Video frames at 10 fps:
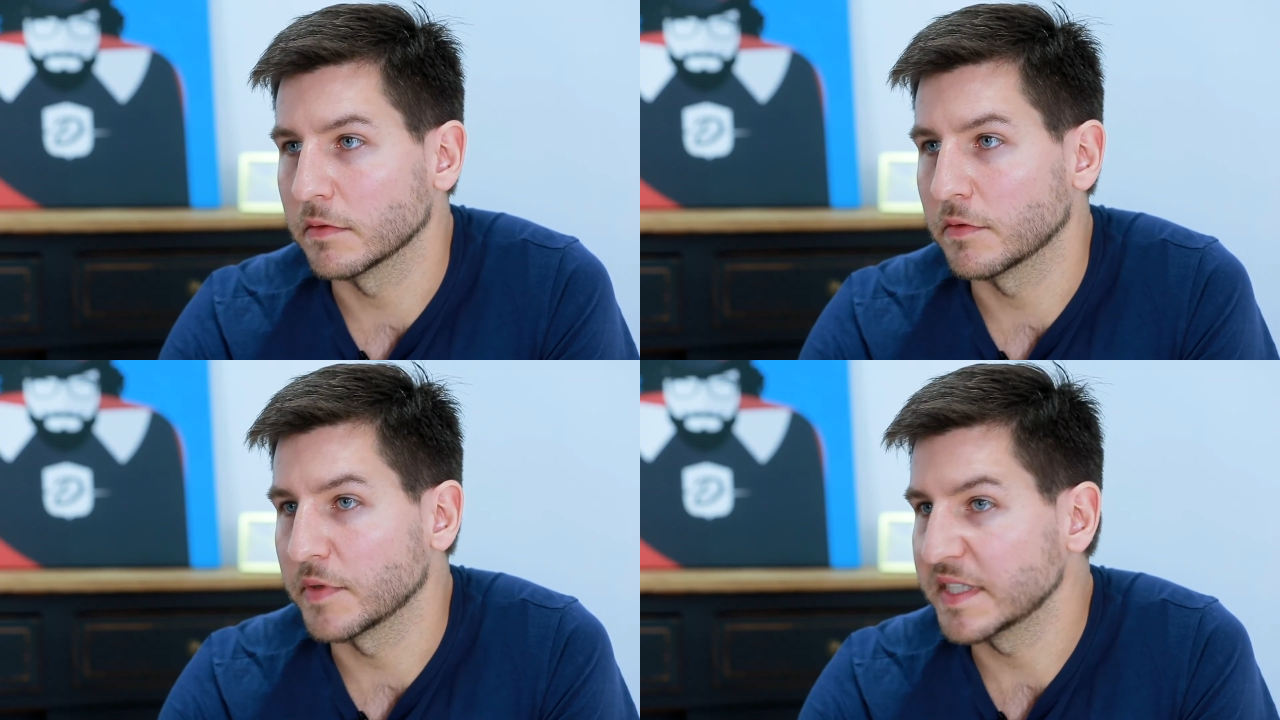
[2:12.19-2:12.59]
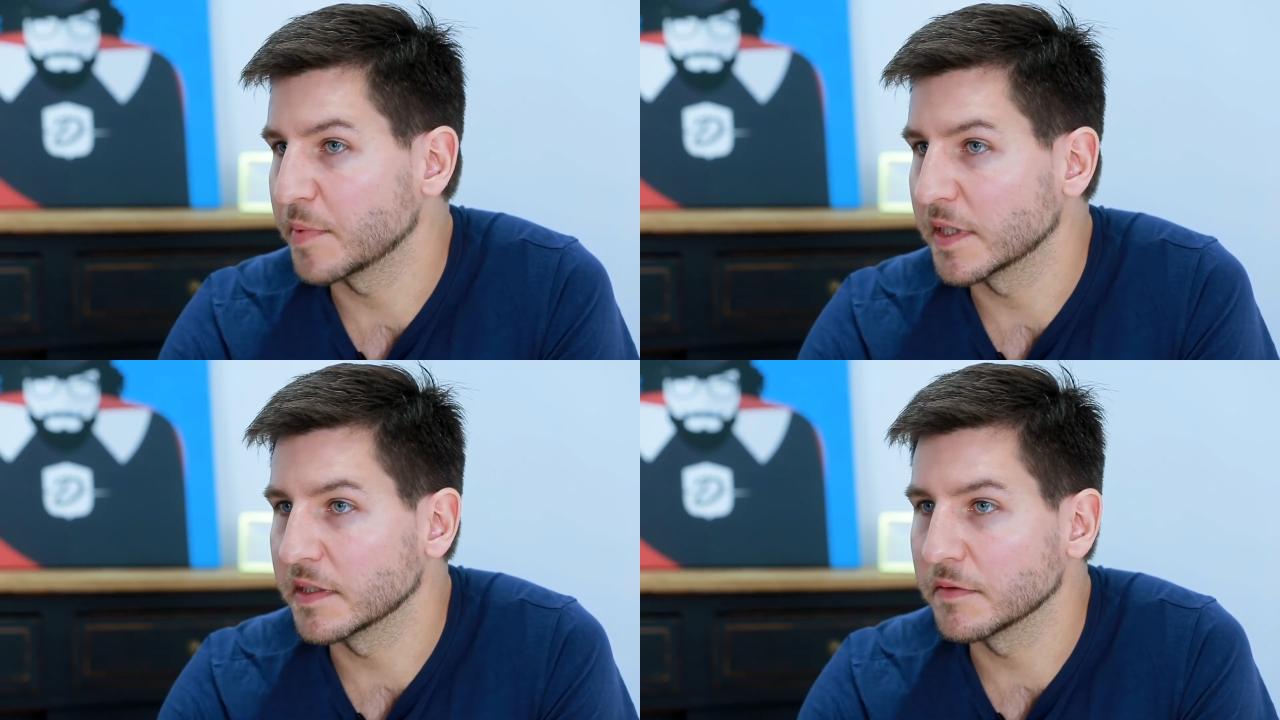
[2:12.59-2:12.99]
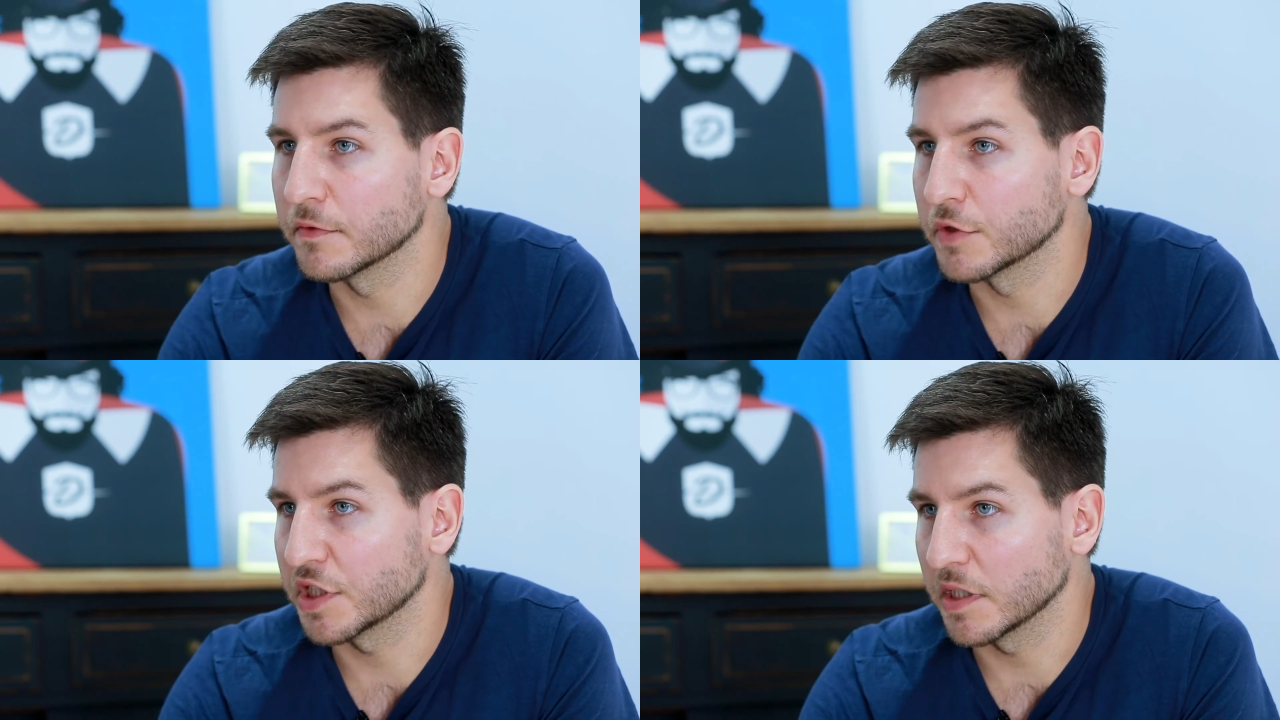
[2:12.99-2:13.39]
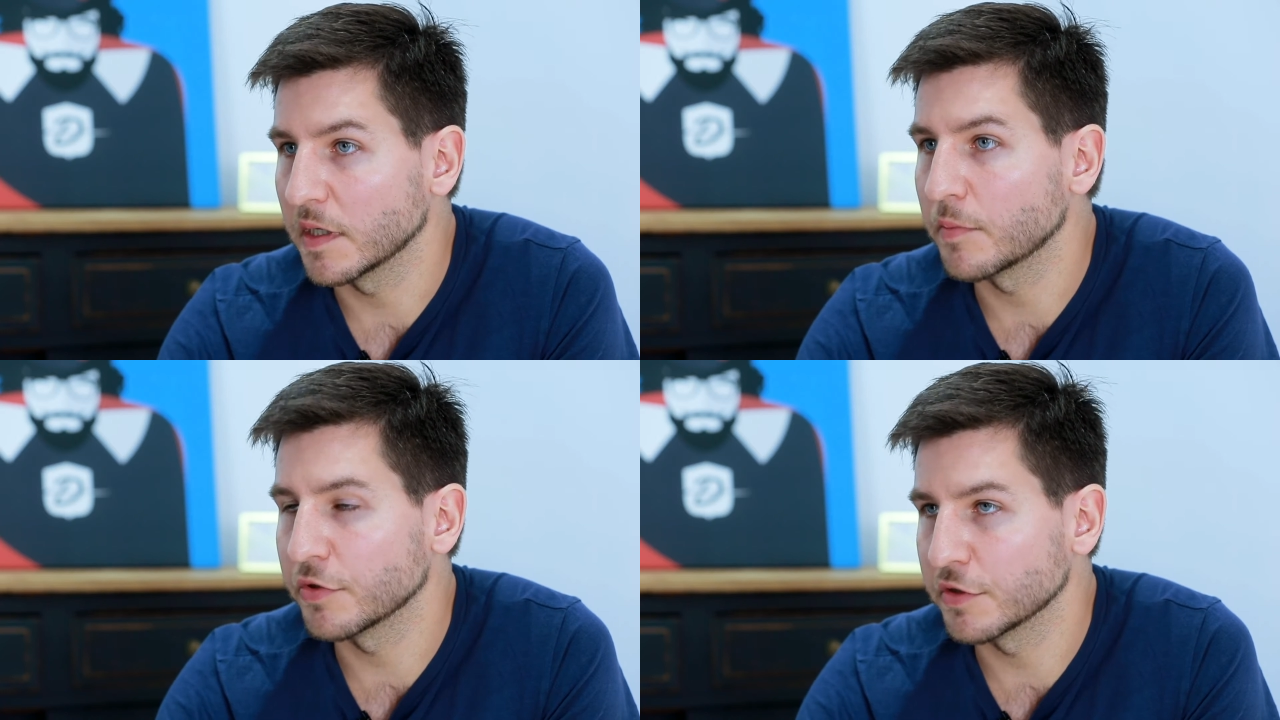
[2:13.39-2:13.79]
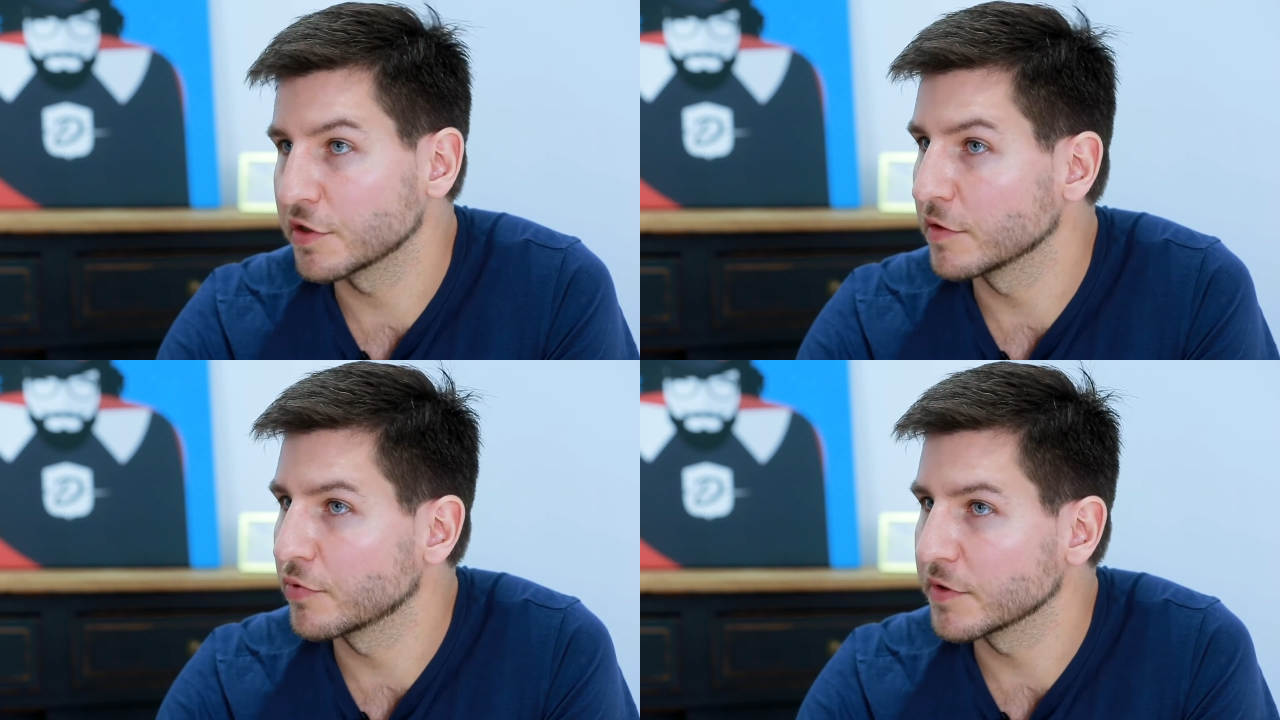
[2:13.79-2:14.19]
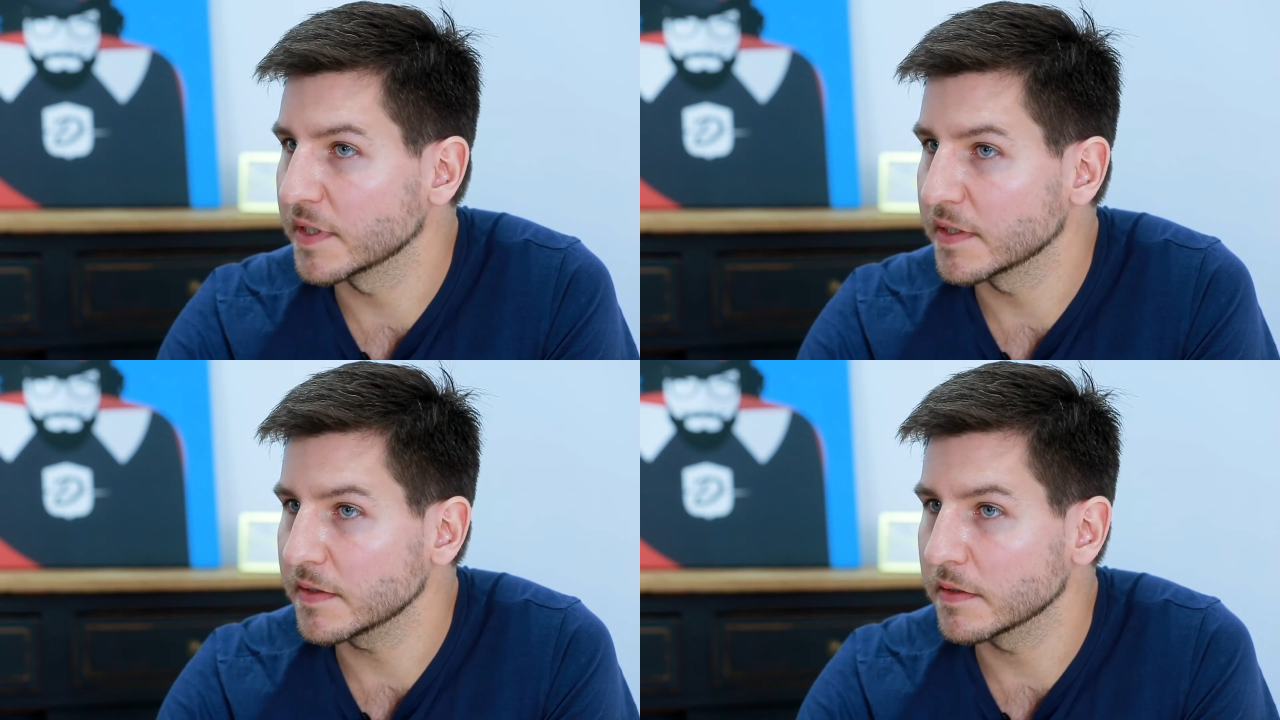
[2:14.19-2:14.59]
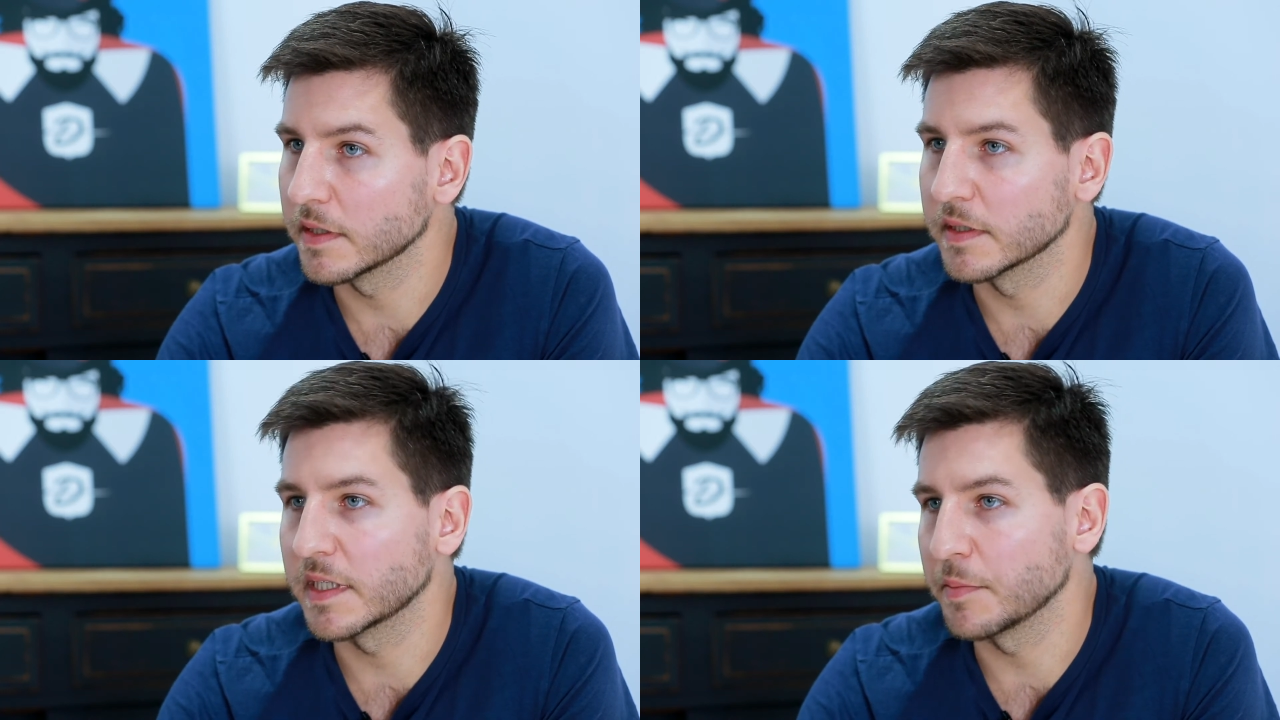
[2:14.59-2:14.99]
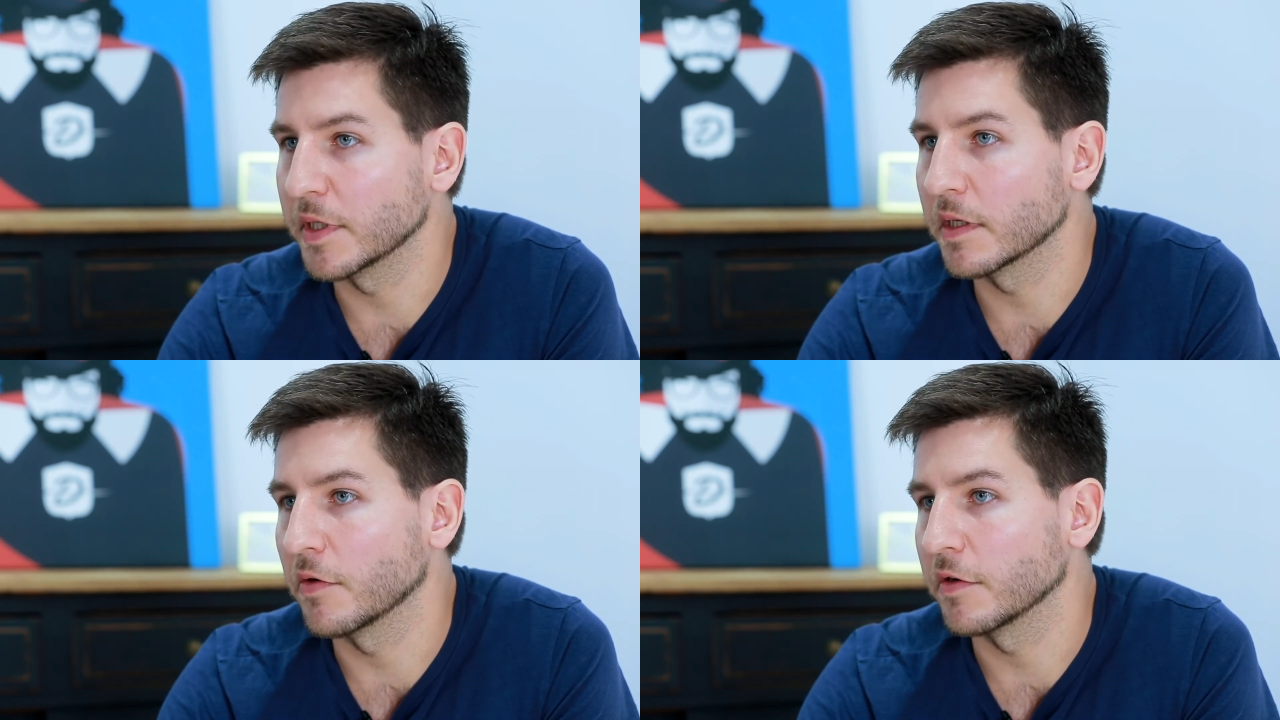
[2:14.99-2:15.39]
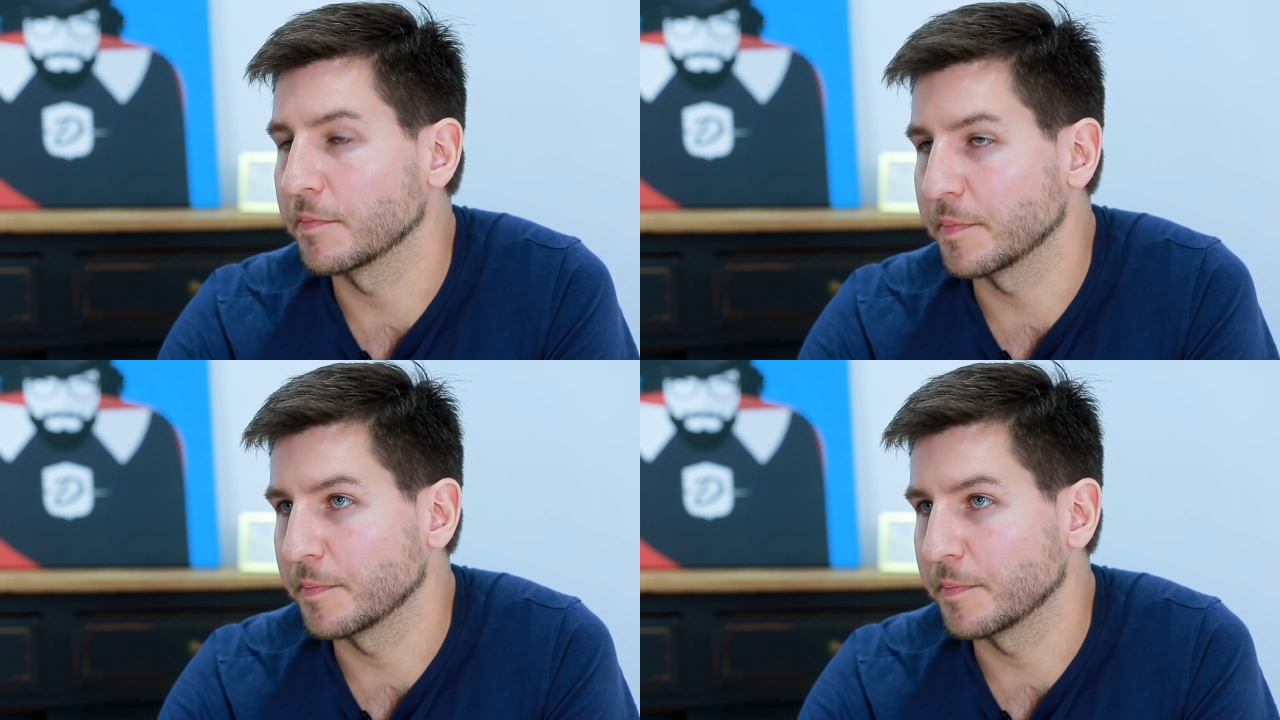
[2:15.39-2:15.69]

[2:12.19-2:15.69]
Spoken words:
respecting the Chanel production process and keeping our